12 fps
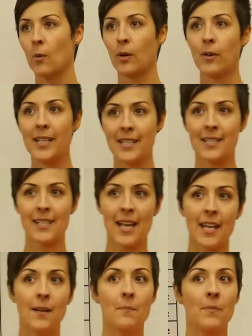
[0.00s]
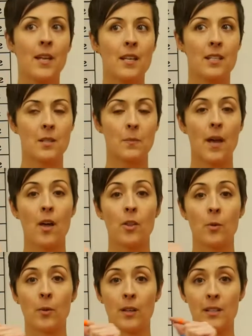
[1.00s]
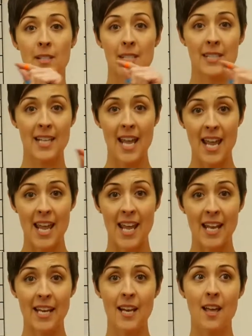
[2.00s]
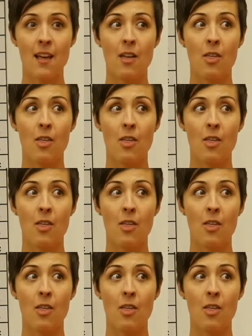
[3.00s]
We're going to say, spell the word say,